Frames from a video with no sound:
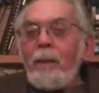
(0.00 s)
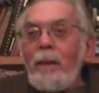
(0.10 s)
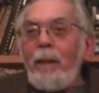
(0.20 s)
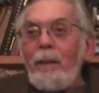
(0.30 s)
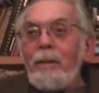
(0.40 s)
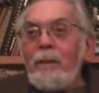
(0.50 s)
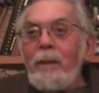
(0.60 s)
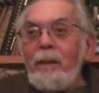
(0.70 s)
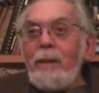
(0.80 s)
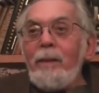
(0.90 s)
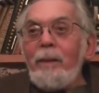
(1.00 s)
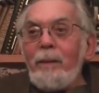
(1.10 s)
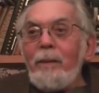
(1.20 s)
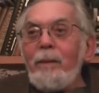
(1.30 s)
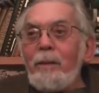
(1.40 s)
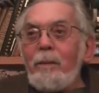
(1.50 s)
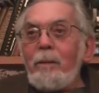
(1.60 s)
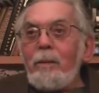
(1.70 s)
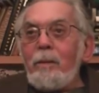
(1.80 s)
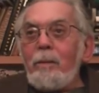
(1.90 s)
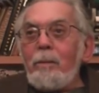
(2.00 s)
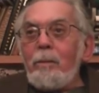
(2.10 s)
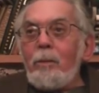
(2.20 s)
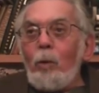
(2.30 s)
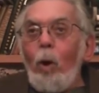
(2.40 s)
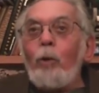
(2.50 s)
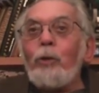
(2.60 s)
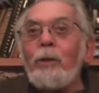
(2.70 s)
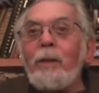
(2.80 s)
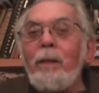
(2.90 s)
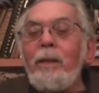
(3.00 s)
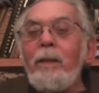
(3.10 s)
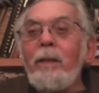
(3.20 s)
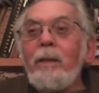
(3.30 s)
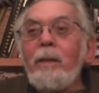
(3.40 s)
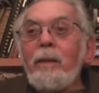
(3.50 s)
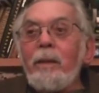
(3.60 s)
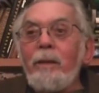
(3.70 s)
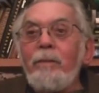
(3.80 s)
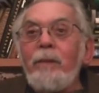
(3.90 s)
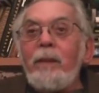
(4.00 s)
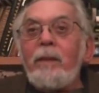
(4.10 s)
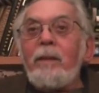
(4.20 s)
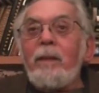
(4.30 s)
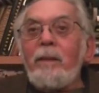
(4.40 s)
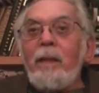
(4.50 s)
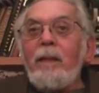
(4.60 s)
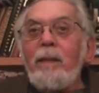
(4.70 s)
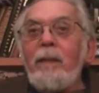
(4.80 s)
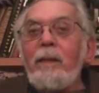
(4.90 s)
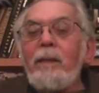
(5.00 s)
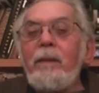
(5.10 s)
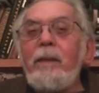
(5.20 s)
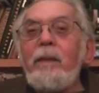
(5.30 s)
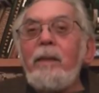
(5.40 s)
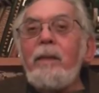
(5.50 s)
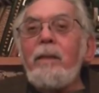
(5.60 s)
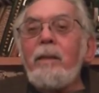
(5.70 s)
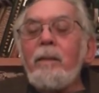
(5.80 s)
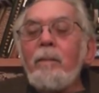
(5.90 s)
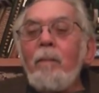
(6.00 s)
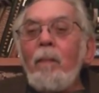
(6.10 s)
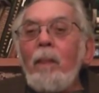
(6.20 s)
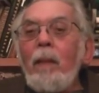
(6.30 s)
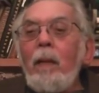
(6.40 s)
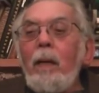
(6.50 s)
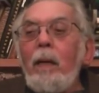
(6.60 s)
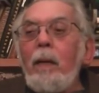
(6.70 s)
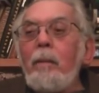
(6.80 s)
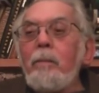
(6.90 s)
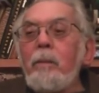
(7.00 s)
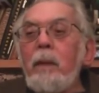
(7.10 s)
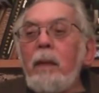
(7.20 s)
And he is cautiously convinced that it is indeed an